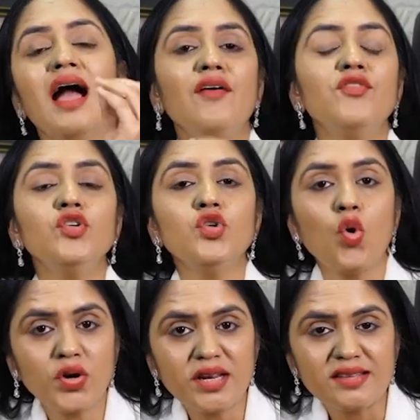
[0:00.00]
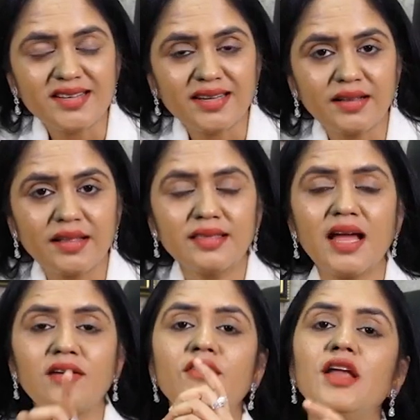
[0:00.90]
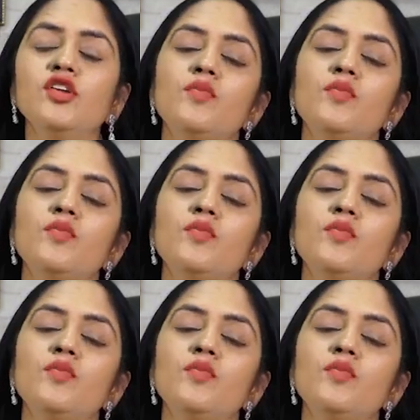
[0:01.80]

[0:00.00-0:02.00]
Have you noticed that when